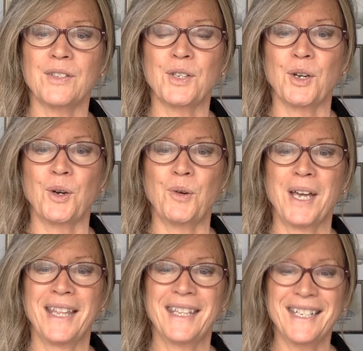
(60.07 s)
So
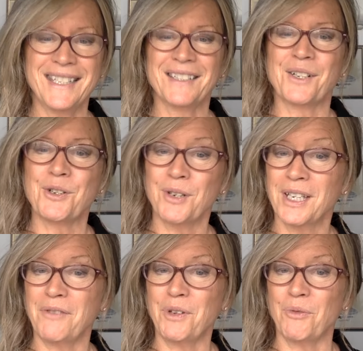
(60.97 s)
that's a little
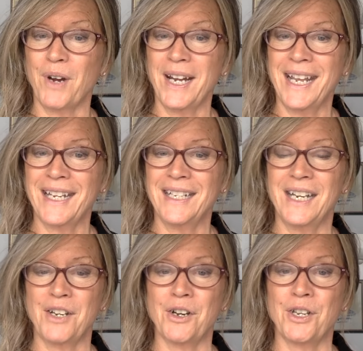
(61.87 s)
tricky if you're right handed
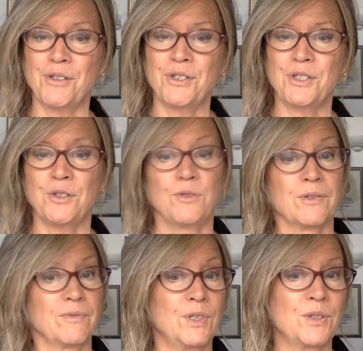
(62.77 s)
and you're used to
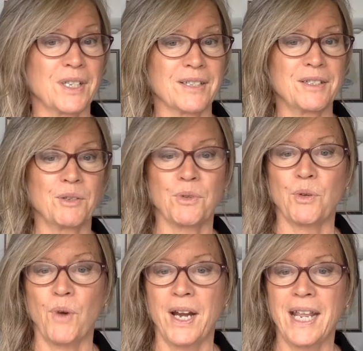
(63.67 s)
using a stick with
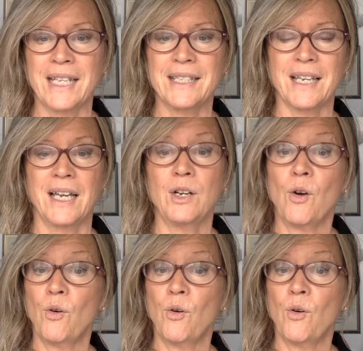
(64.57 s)
the right hand side,